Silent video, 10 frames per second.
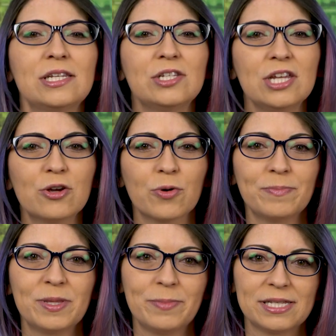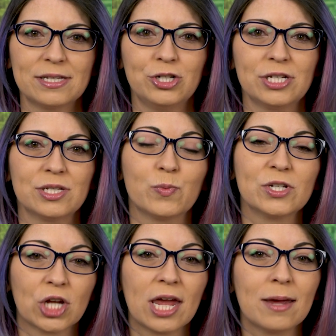to decrypt the messages,
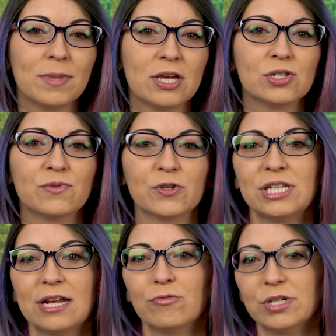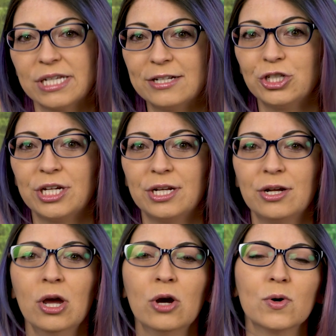which can be used for data
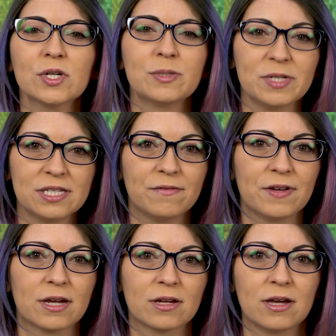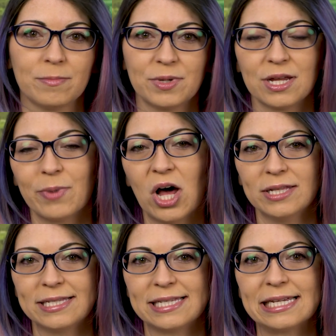retention or specific company
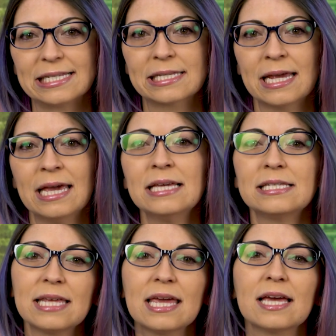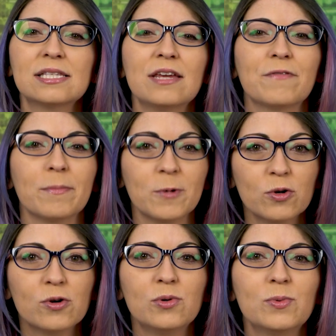policies. CSE from
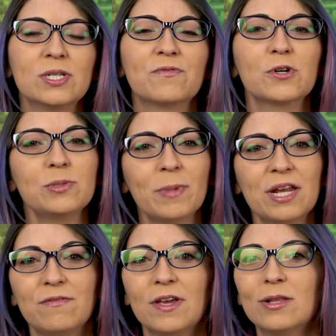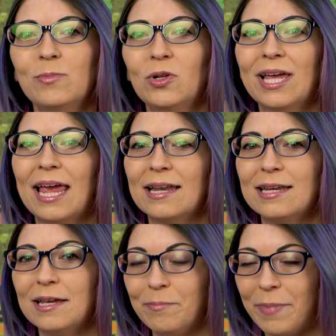Google was first made available
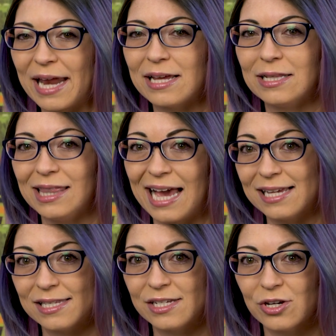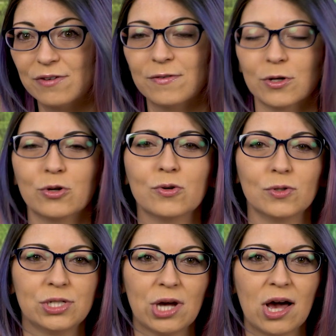and in beta last year for
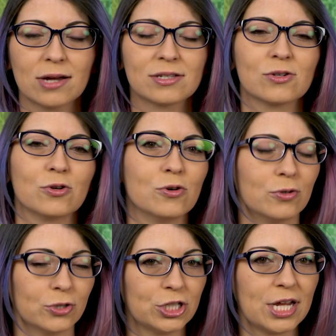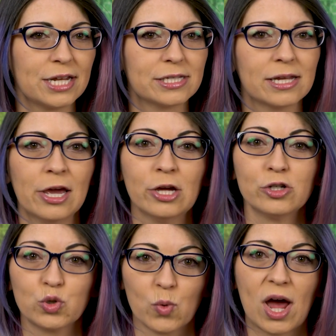Google Docs, Google Sheets,
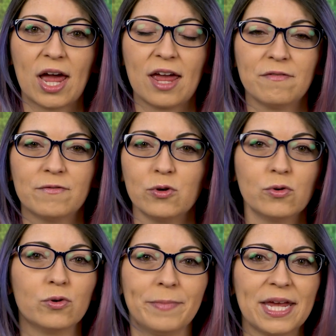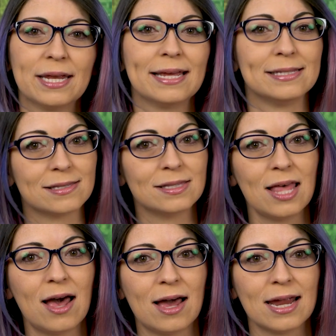Drive, Google Meet, and
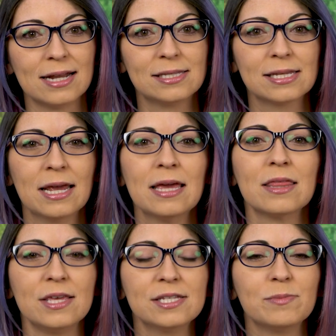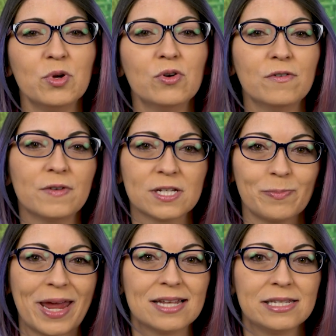Slides, this move
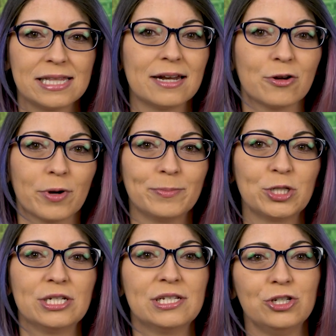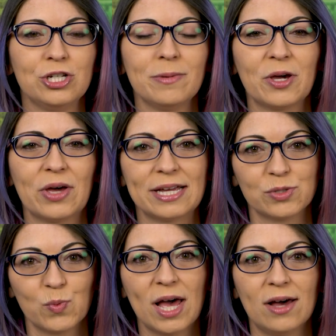expands that encryption to Gmail
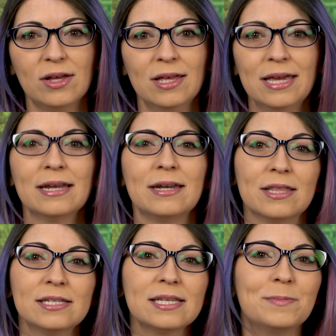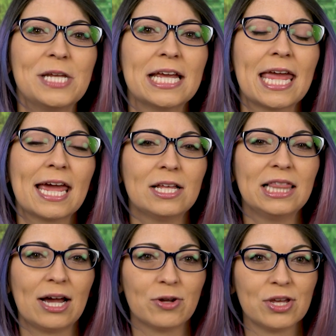as well. Now, this update can
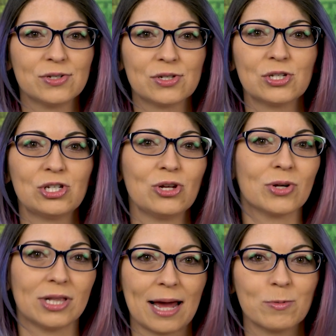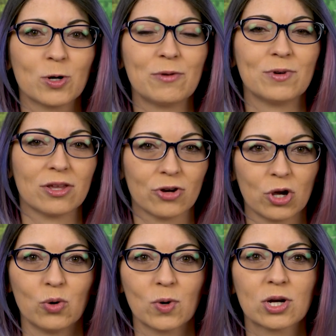allow users to collaborate with their
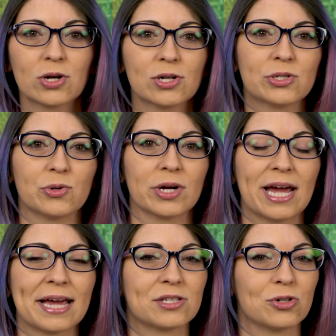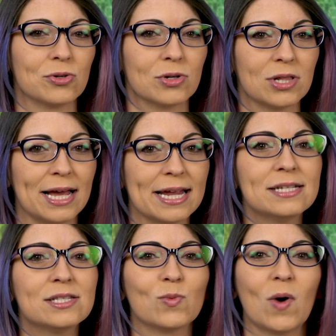coworkers or external
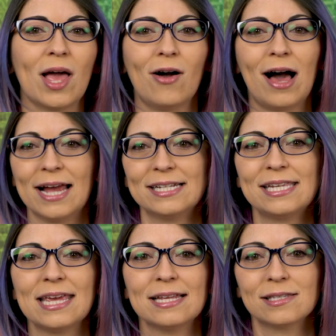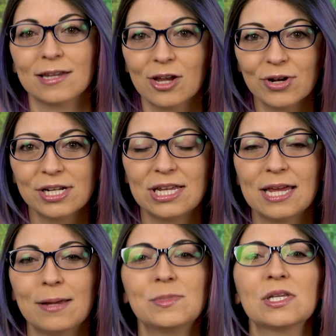clients while IT and security
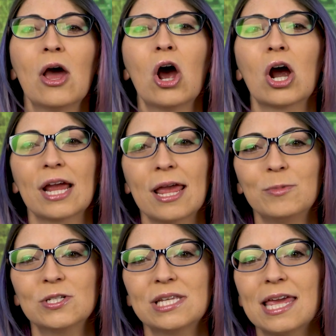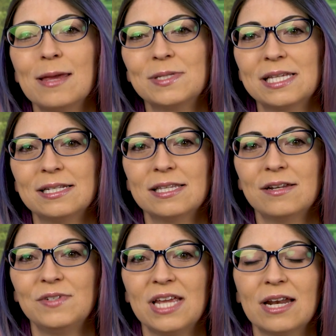teams are able to keep
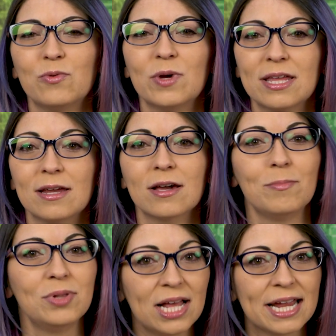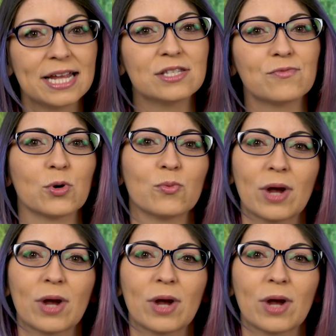sensitive data within compliance for